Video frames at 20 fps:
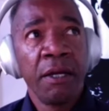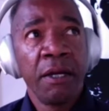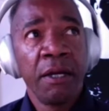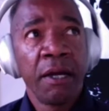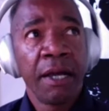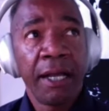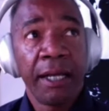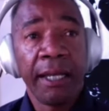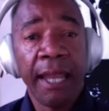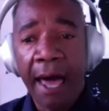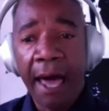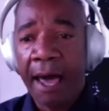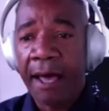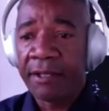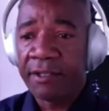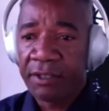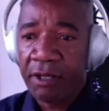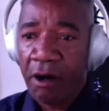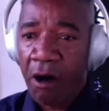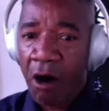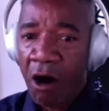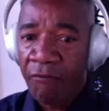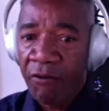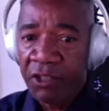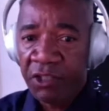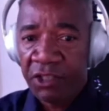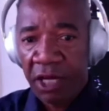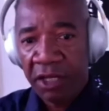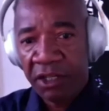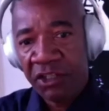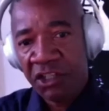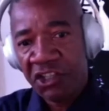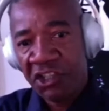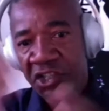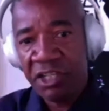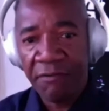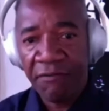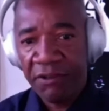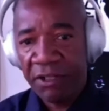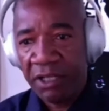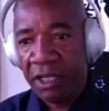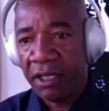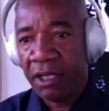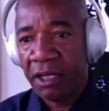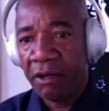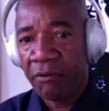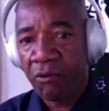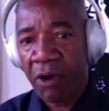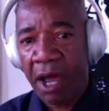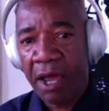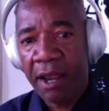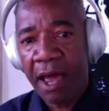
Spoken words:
class all of a sudden shifted, right?